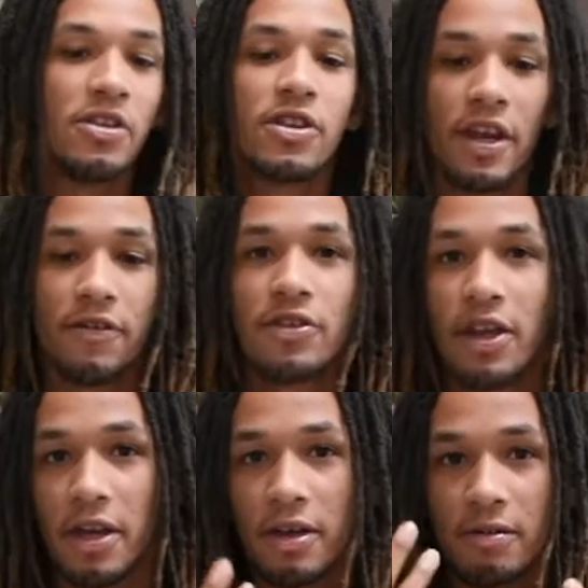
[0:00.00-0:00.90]
safe,
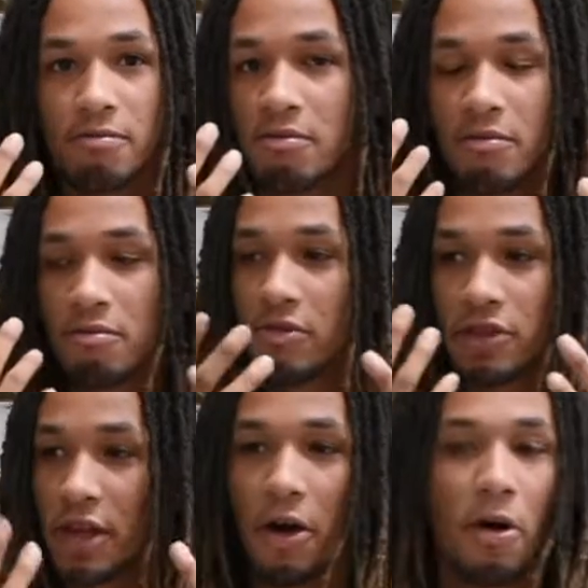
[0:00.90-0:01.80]
stay
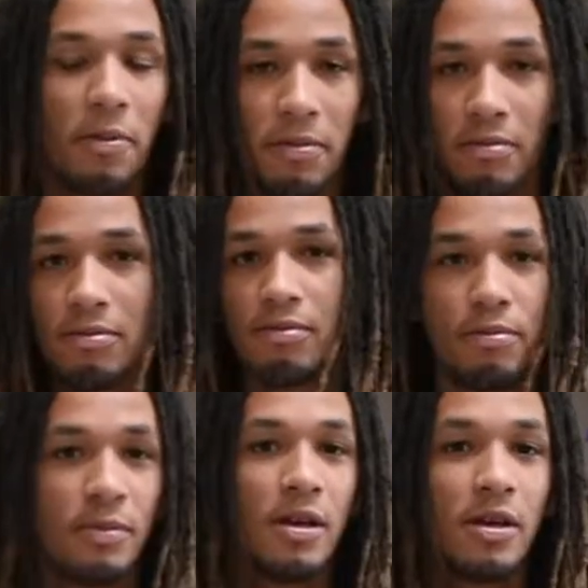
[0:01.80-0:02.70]
home, and
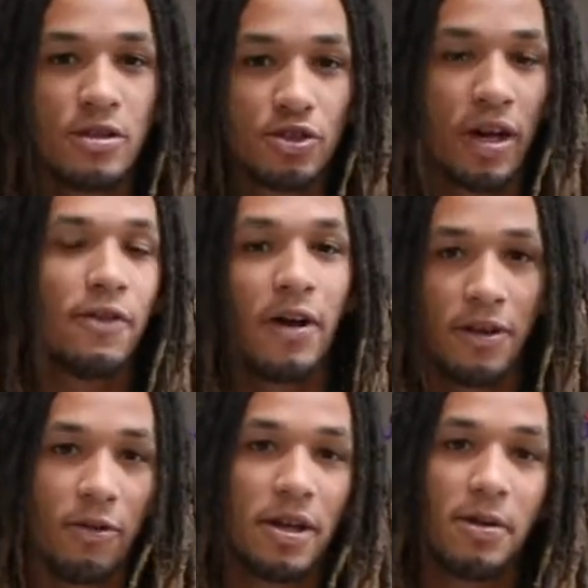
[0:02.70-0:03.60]
try to find
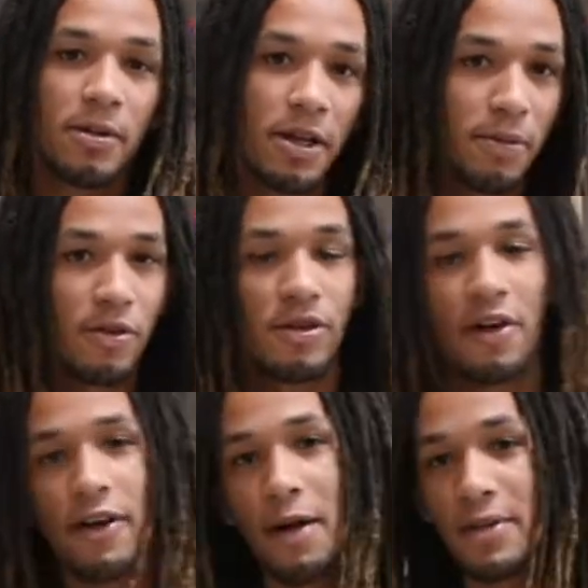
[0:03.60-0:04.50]
a way to keep yourself
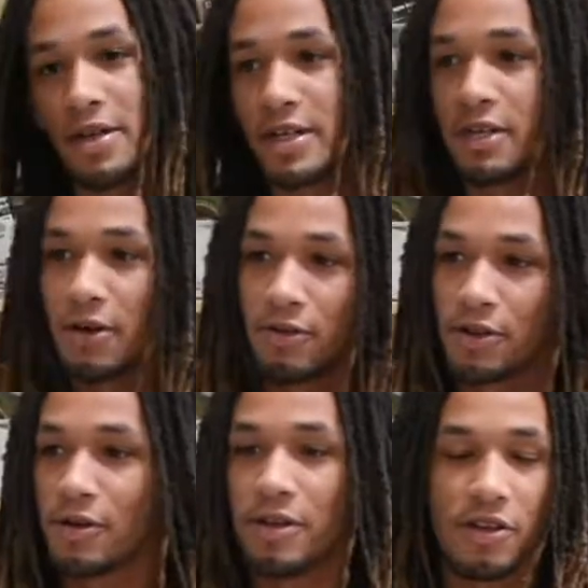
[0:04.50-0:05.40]
happy. And I know
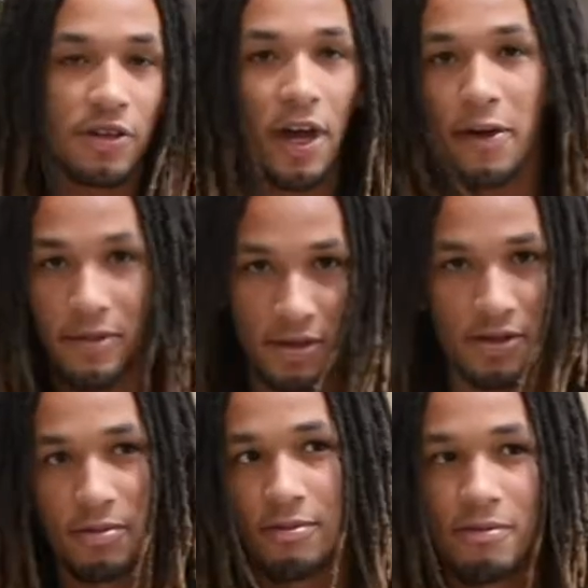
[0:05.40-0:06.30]
during this time it is
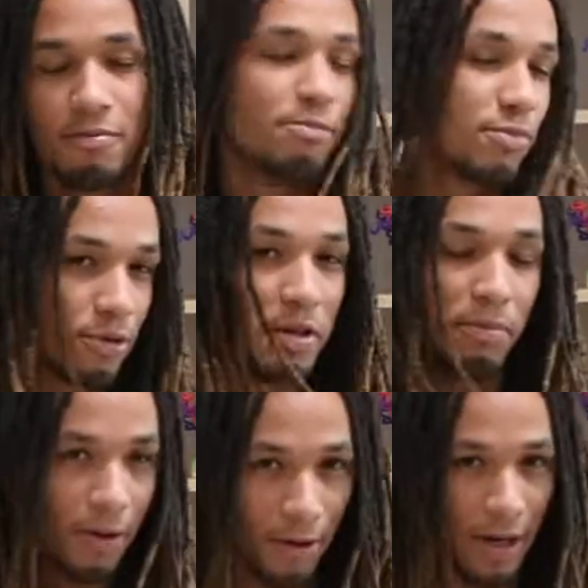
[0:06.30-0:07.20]
pretty
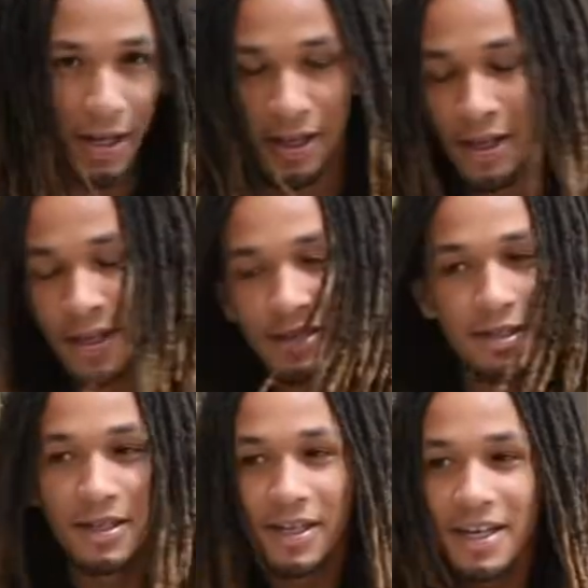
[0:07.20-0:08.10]
boring.
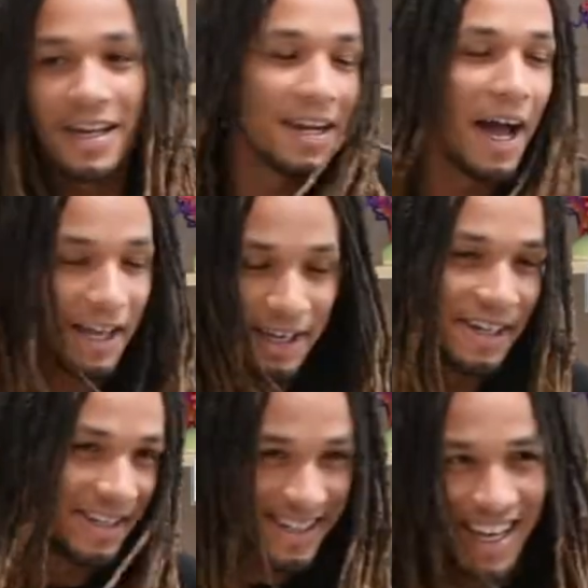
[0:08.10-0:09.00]
I get it.